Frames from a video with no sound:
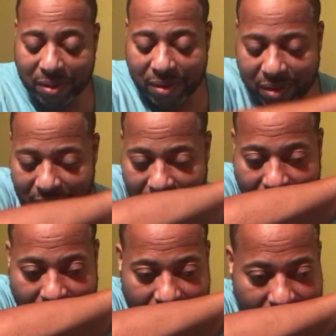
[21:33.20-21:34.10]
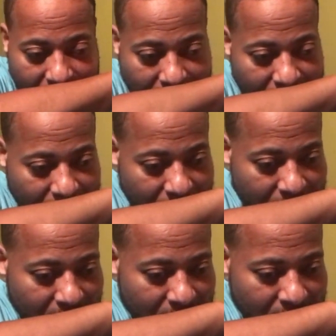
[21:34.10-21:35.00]

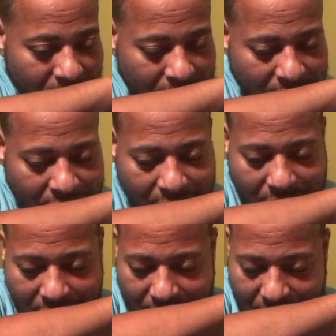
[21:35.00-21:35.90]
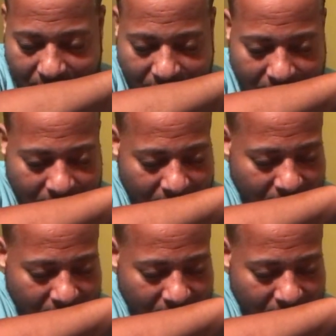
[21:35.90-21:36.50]
Nothing is said.